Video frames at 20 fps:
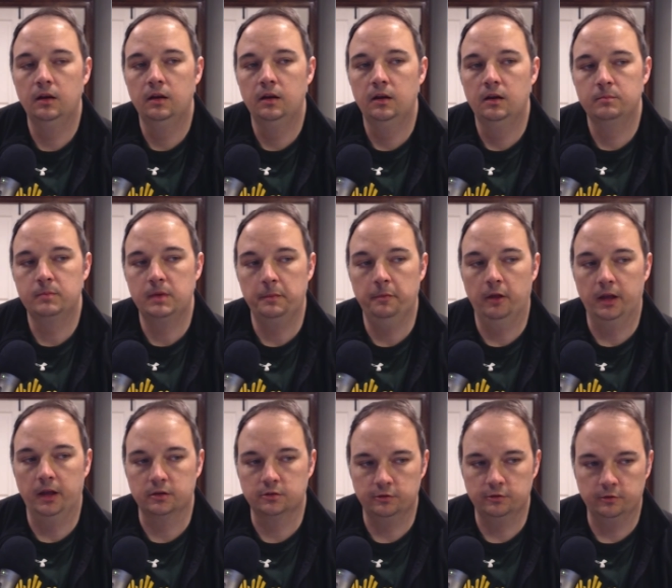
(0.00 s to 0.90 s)
People
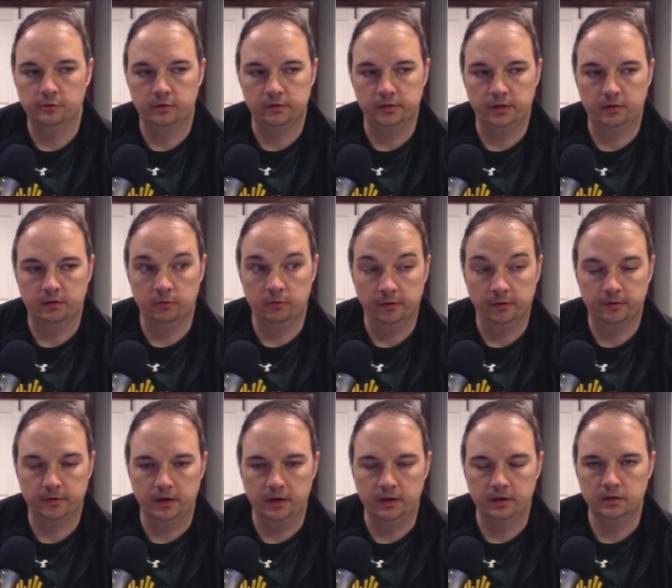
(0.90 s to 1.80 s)
actually doing real
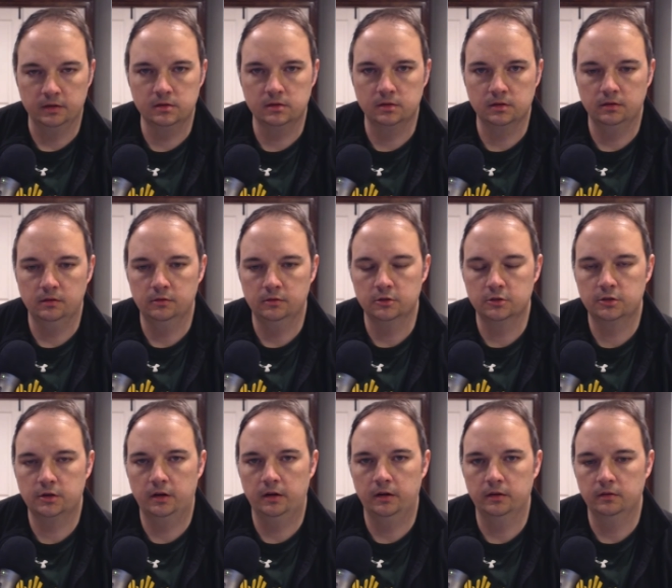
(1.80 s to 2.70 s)
things and just
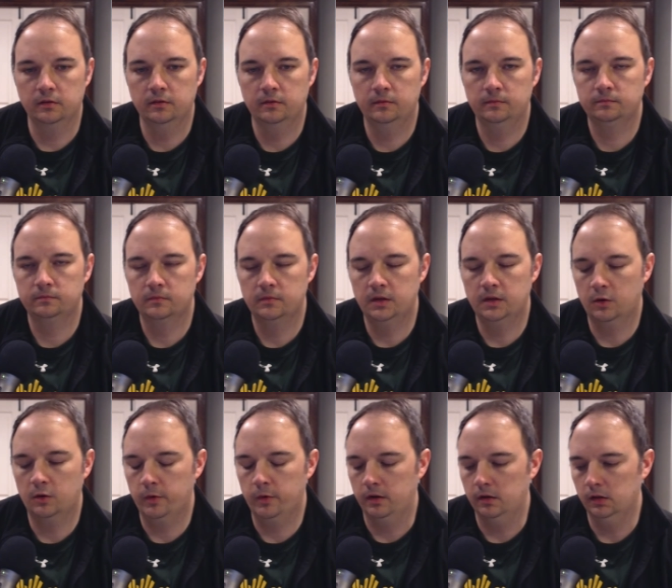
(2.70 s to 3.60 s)
sharing in a
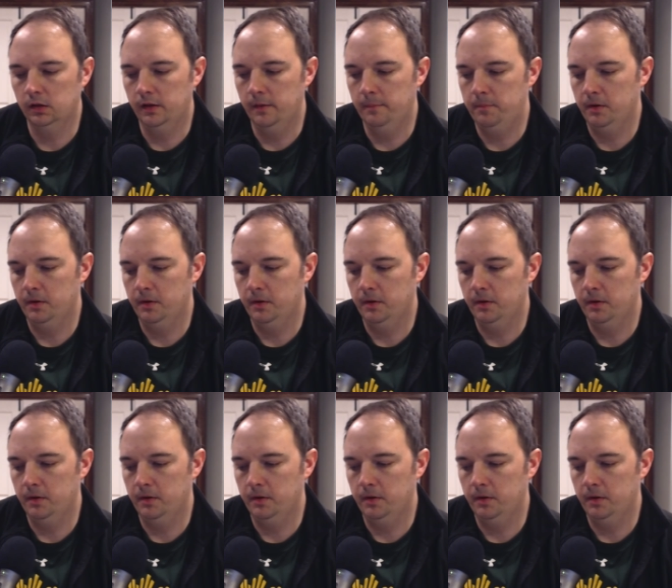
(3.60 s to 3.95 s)
quick clip.